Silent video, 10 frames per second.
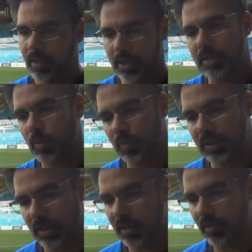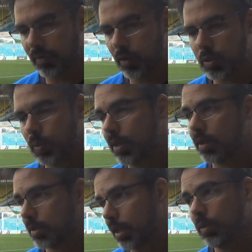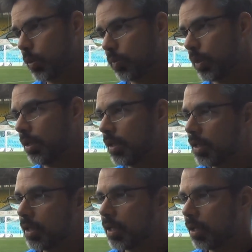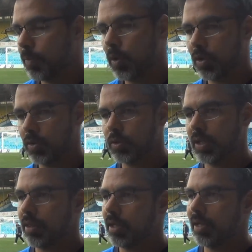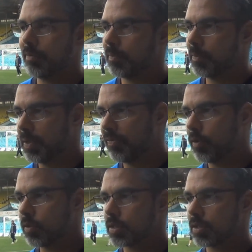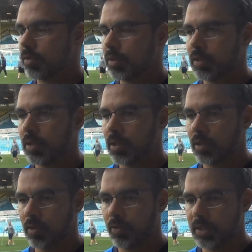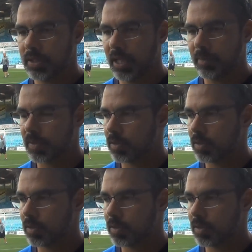This is what we did in the first week. In the second week we brought all together and be focused on this game.